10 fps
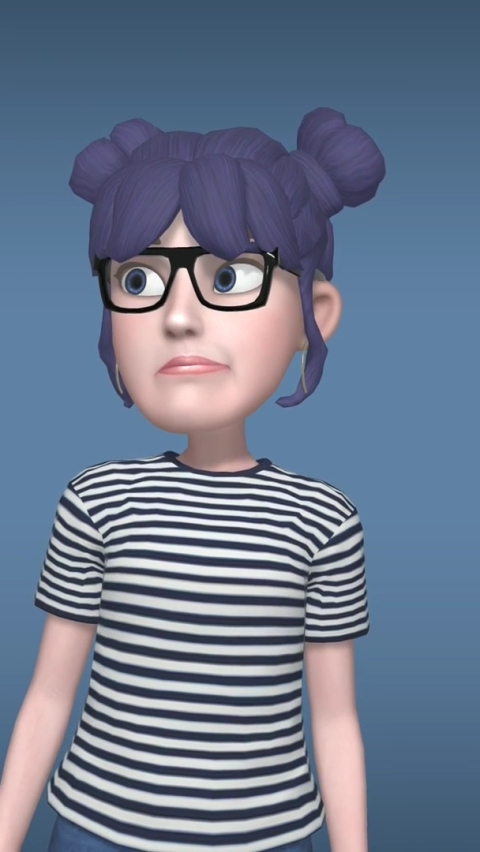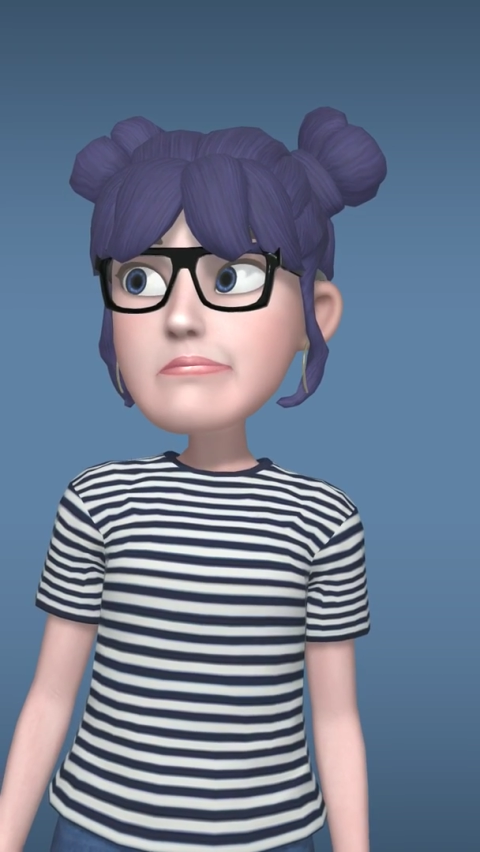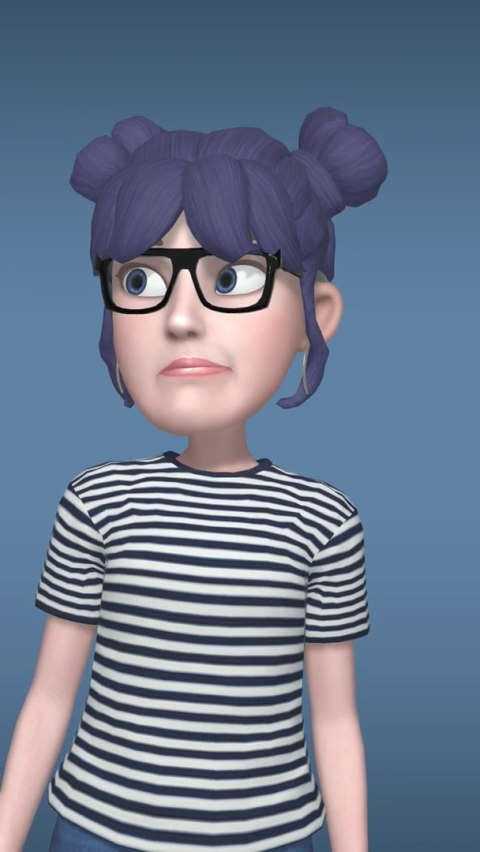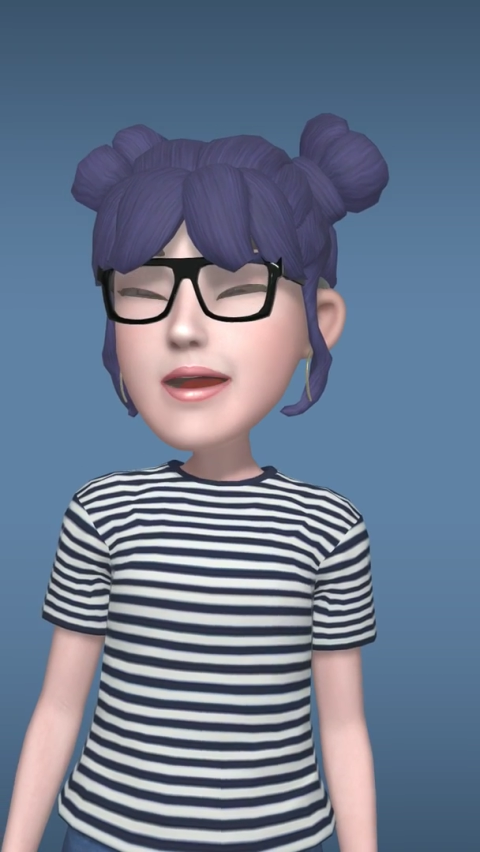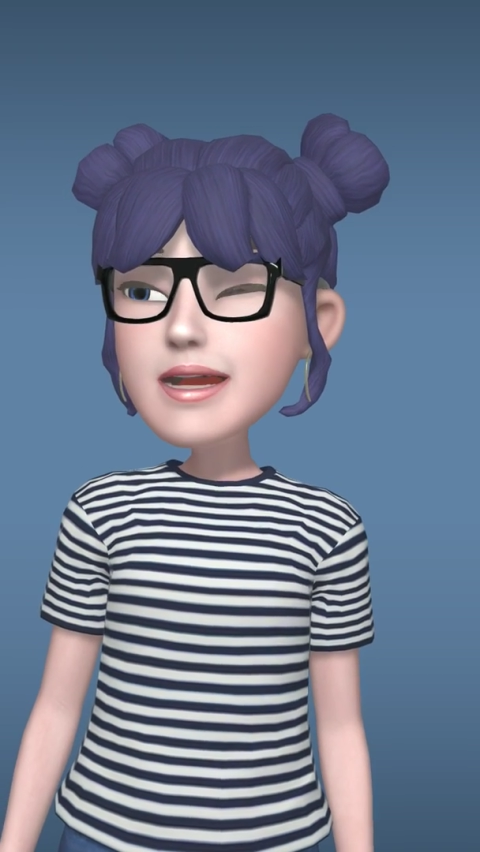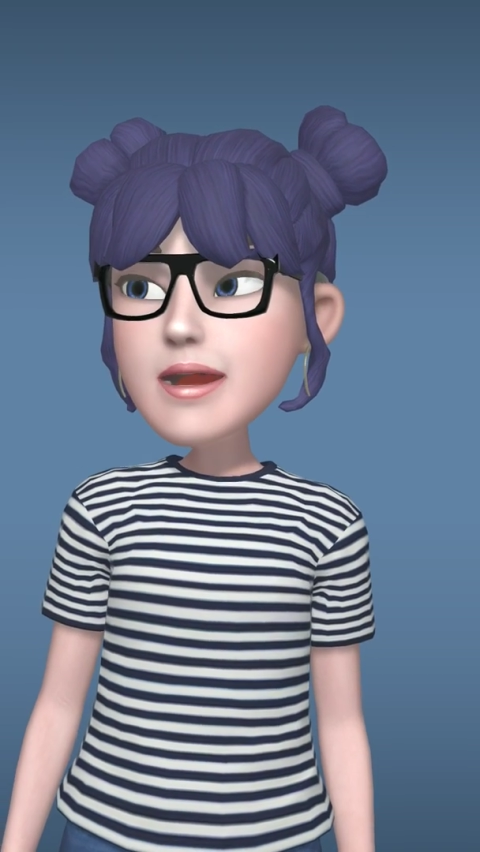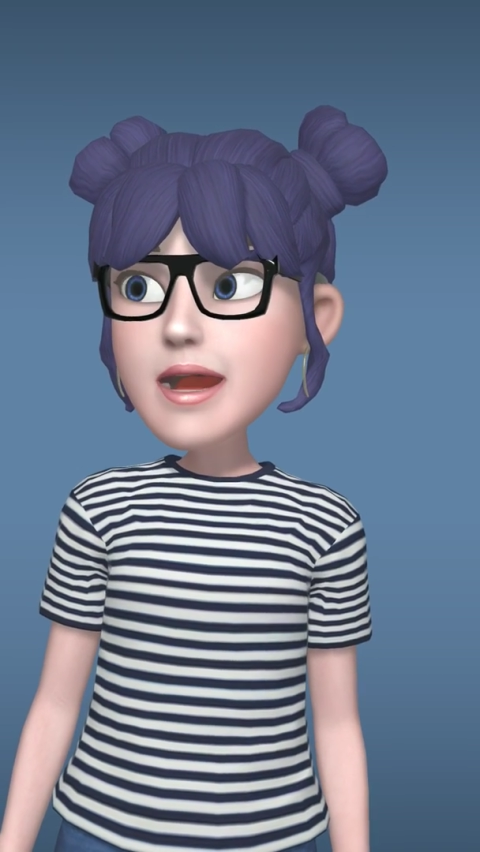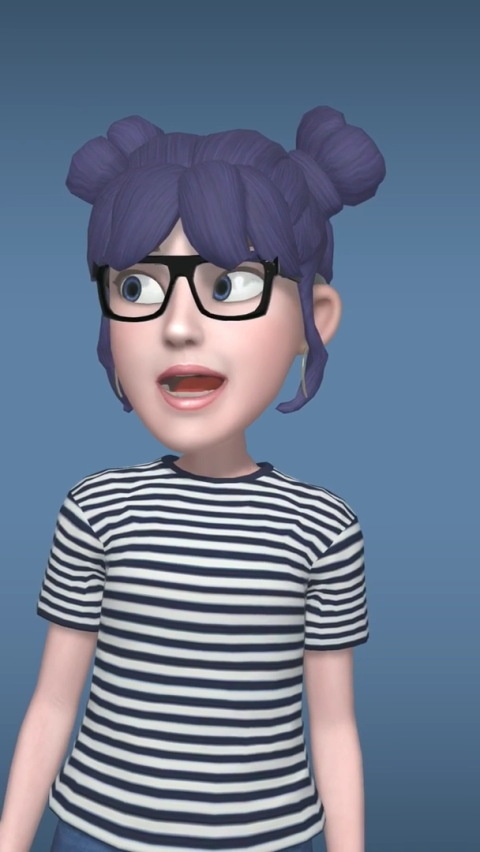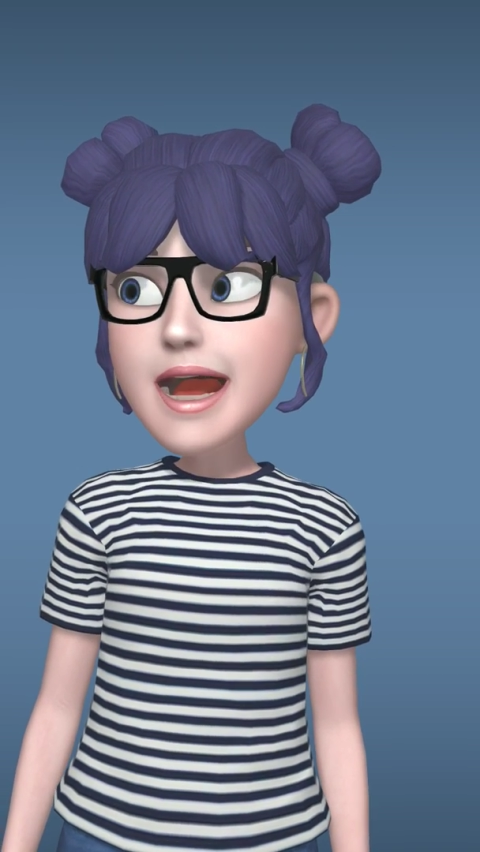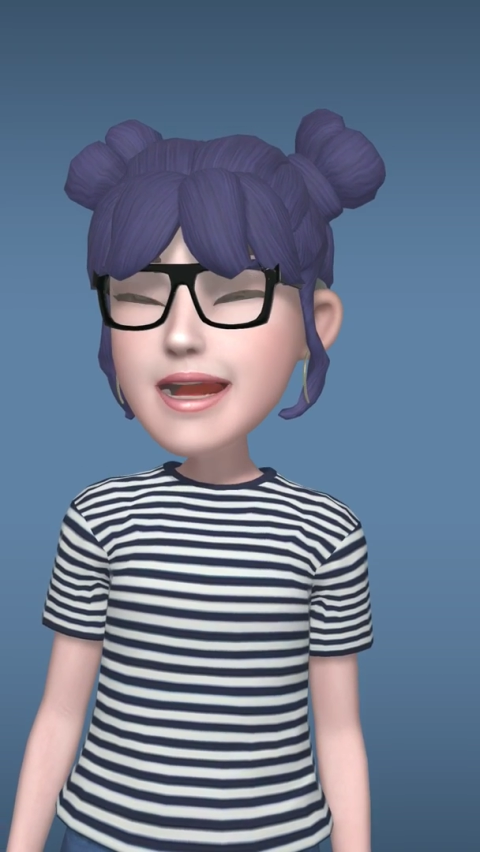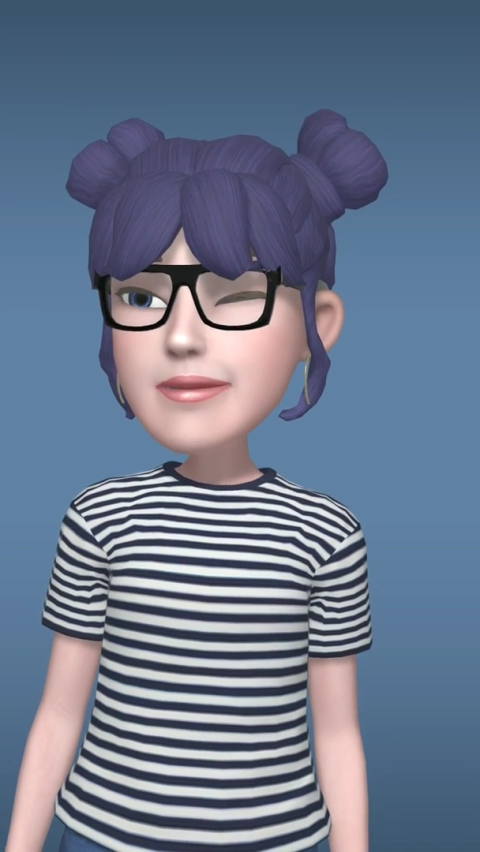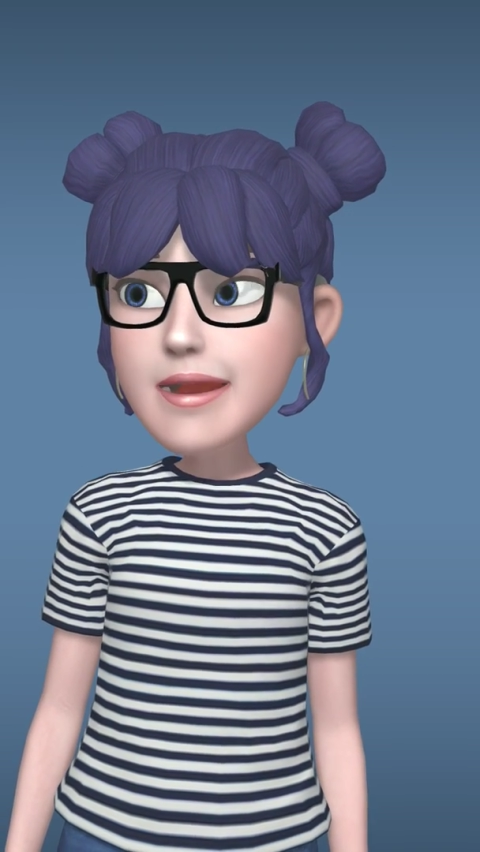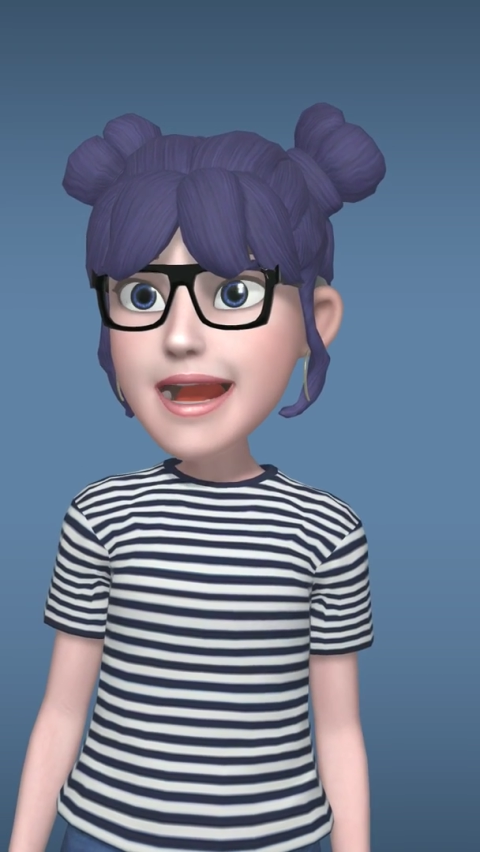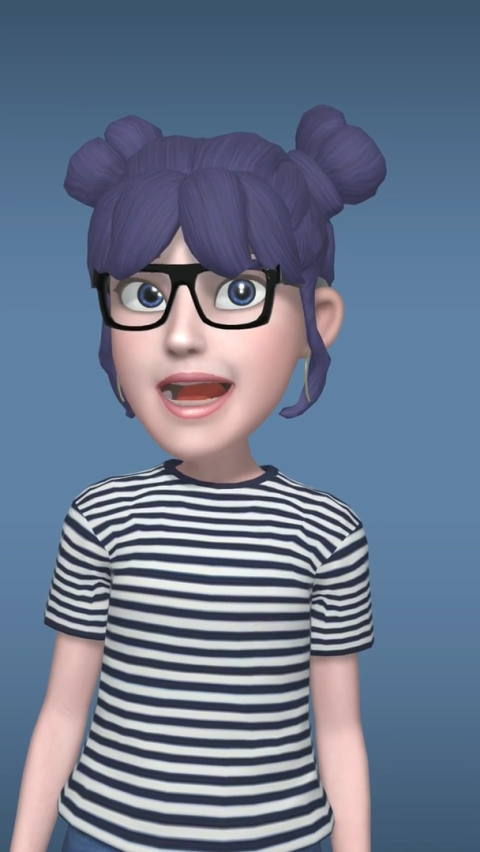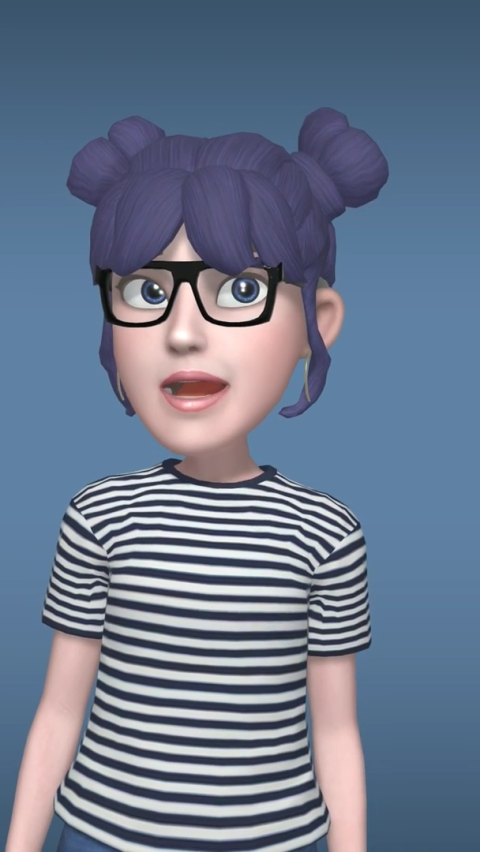
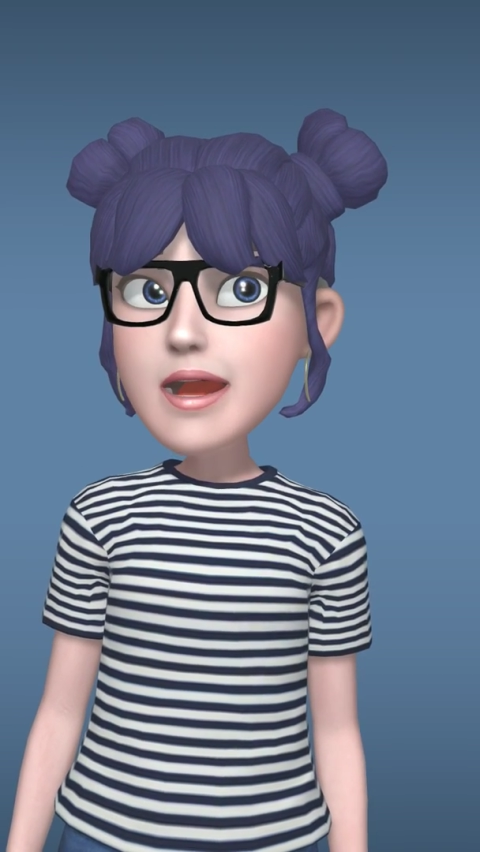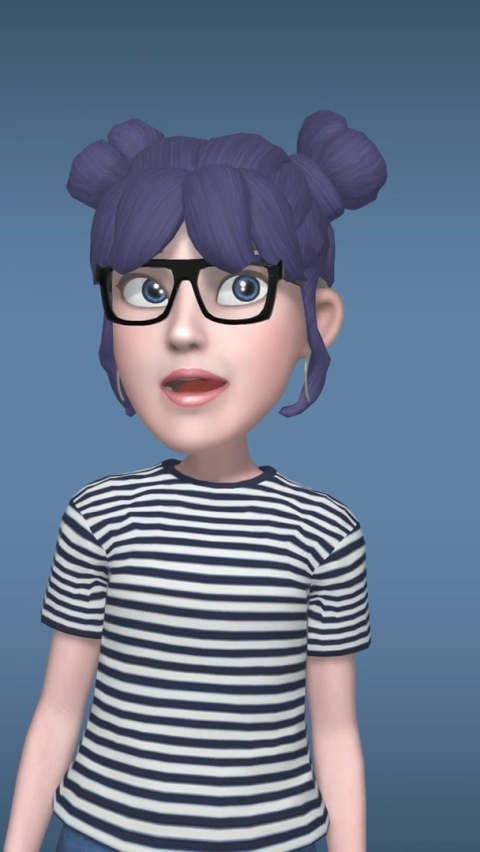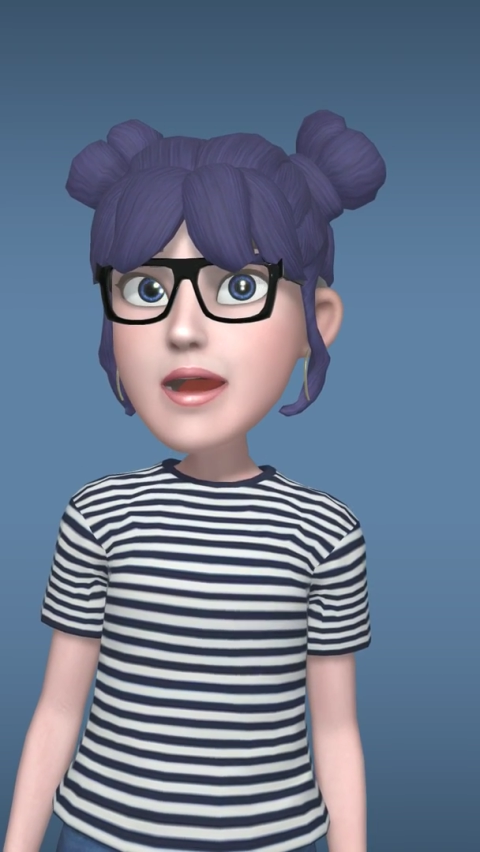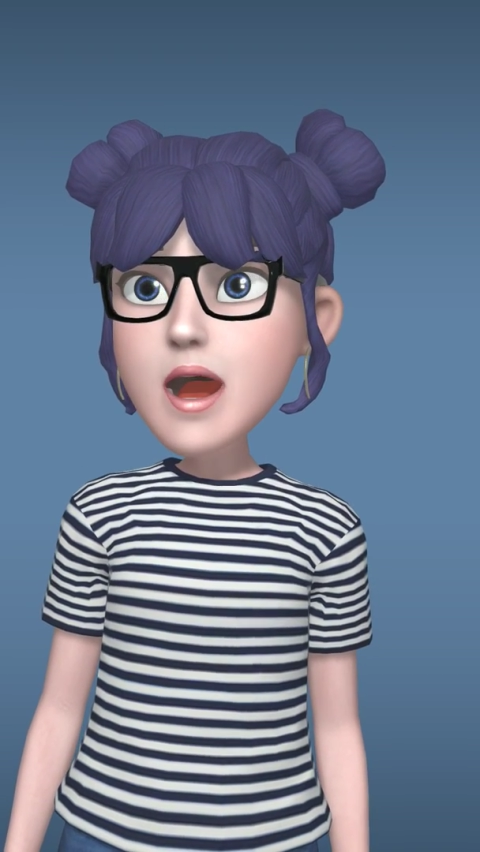benzodiazepines